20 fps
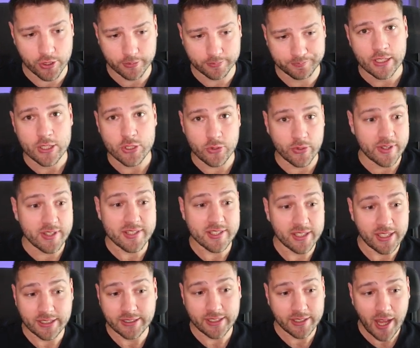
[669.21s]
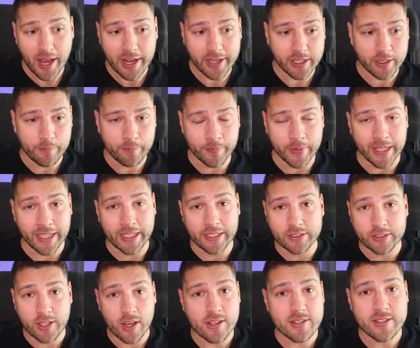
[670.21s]
So the selected item, it
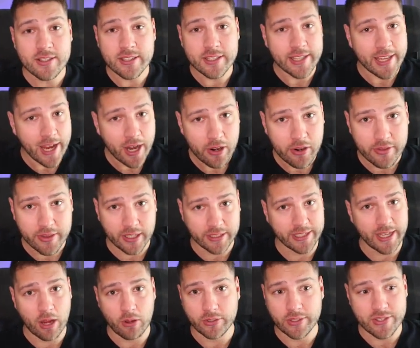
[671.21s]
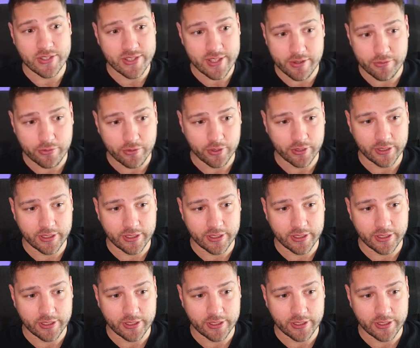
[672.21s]
doesn't care that count is different.